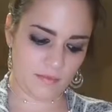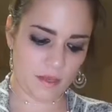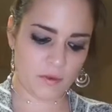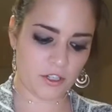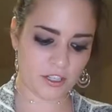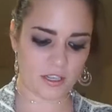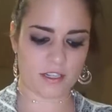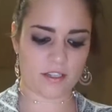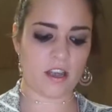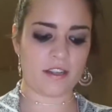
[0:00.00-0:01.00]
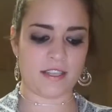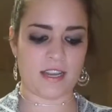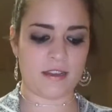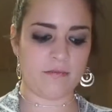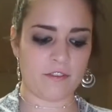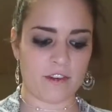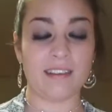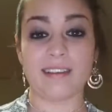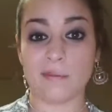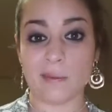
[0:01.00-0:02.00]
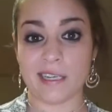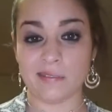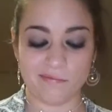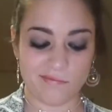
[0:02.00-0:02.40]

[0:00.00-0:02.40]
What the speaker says: Then we're just gonna saute them for a little bit.